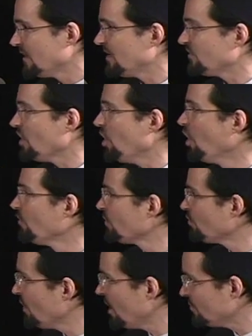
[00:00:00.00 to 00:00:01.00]
that the
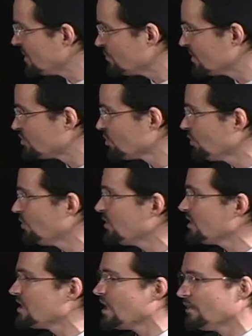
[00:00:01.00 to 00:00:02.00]
overwhelming
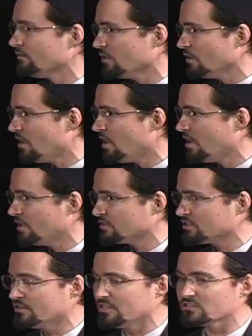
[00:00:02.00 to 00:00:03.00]
majority of
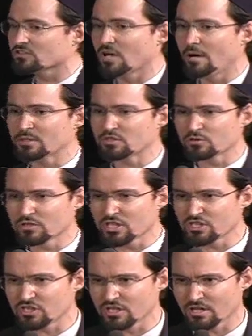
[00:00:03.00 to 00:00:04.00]
laws in the Islamic
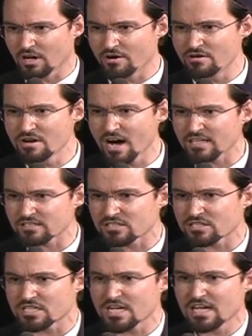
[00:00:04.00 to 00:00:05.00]
tradition are not
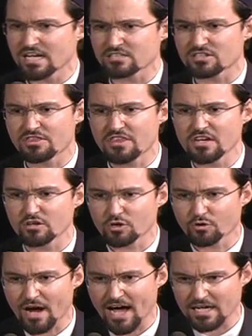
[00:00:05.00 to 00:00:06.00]
seen as
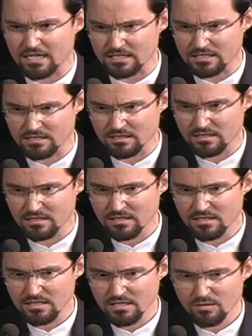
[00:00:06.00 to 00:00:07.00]
theocratic,
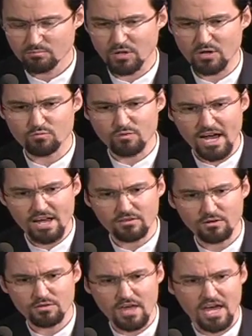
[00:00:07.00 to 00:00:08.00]
but
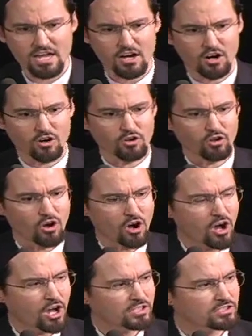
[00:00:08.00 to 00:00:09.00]
rather they are
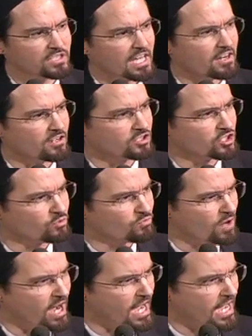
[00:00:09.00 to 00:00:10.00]
laws that are
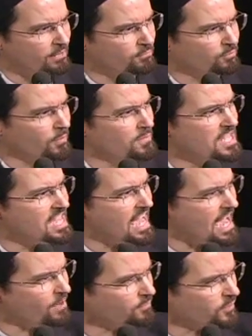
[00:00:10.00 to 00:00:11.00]
derived from the
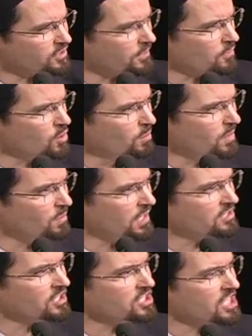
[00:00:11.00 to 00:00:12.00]
efforts of human
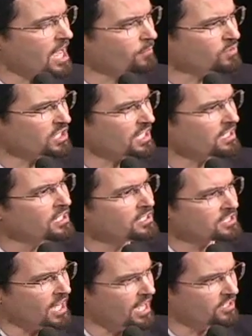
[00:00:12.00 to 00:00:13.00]
beings attempting
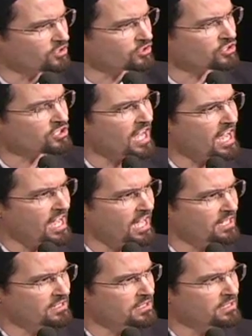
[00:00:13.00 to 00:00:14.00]
to
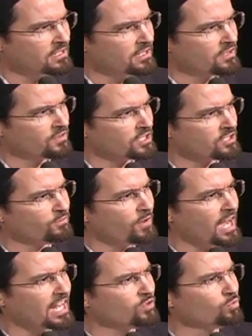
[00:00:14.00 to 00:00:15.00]
understand the
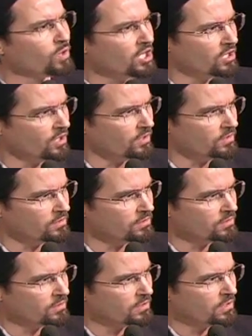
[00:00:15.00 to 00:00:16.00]
divine will.